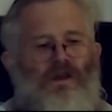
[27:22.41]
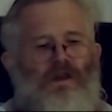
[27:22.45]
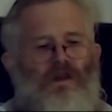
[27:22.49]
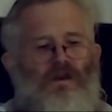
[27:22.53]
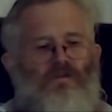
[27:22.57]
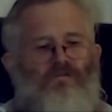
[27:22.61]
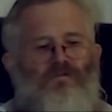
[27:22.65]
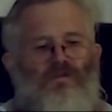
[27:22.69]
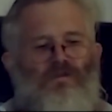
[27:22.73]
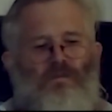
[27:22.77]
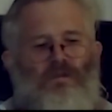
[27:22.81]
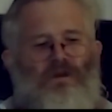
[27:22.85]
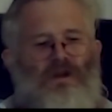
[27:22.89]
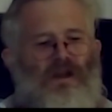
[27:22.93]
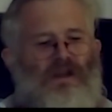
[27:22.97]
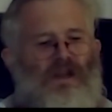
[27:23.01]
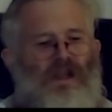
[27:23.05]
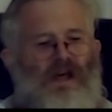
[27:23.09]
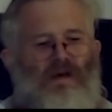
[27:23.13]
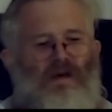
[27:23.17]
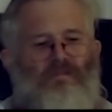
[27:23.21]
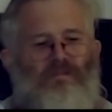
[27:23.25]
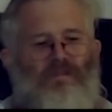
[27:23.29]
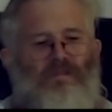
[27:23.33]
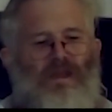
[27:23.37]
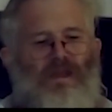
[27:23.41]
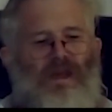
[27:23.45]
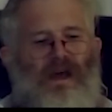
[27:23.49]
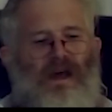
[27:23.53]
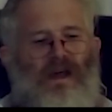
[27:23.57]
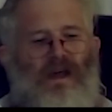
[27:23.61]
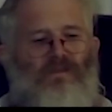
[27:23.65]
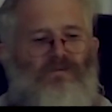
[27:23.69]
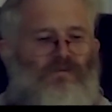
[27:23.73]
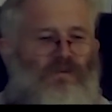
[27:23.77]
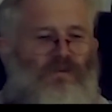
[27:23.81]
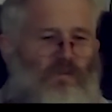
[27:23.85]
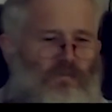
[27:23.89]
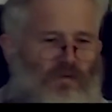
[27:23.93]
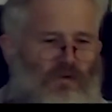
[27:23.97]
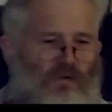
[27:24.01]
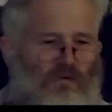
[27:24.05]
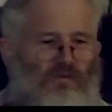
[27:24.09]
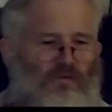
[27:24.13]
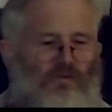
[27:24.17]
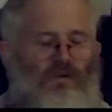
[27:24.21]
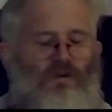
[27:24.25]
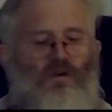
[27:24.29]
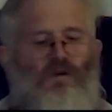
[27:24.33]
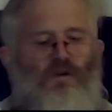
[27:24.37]
from Colombia and from
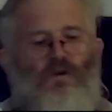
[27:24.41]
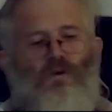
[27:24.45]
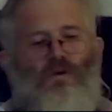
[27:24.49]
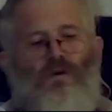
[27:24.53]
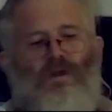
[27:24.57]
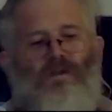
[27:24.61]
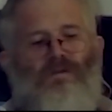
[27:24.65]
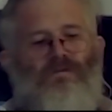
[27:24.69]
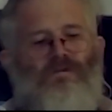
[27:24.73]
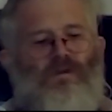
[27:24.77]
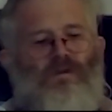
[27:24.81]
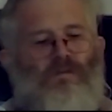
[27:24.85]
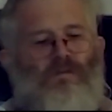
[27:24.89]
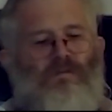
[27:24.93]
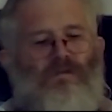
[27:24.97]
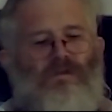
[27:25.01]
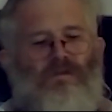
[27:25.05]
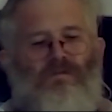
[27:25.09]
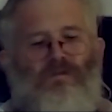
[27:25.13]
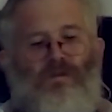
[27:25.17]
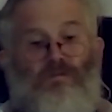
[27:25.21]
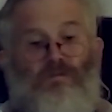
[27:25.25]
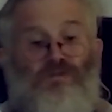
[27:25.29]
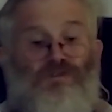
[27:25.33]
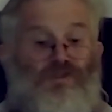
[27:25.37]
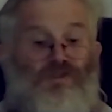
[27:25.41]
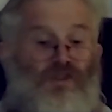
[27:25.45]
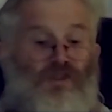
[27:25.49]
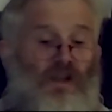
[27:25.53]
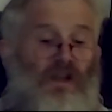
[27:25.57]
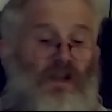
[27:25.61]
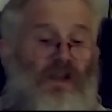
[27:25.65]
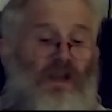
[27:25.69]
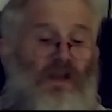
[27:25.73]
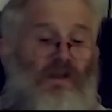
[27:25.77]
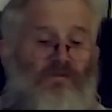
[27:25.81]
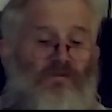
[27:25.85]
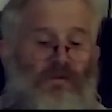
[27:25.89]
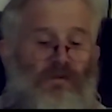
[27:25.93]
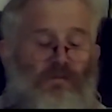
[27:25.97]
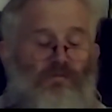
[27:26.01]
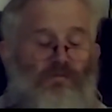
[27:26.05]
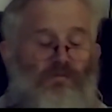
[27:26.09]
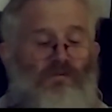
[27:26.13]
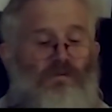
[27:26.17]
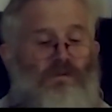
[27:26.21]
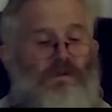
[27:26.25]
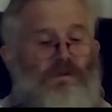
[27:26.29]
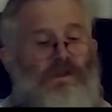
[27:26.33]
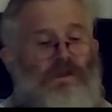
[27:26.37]
Peru and from Chile, from
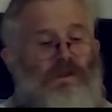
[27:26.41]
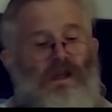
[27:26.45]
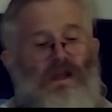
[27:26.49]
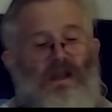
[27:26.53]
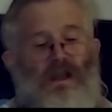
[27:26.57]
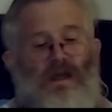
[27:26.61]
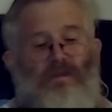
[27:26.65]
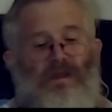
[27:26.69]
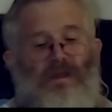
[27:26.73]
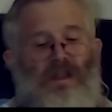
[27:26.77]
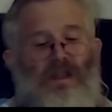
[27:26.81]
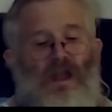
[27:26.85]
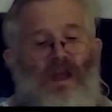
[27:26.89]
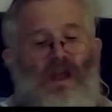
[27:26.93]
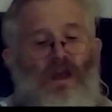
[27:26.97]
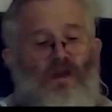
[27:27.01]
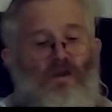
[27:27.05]
Brazil. I mean,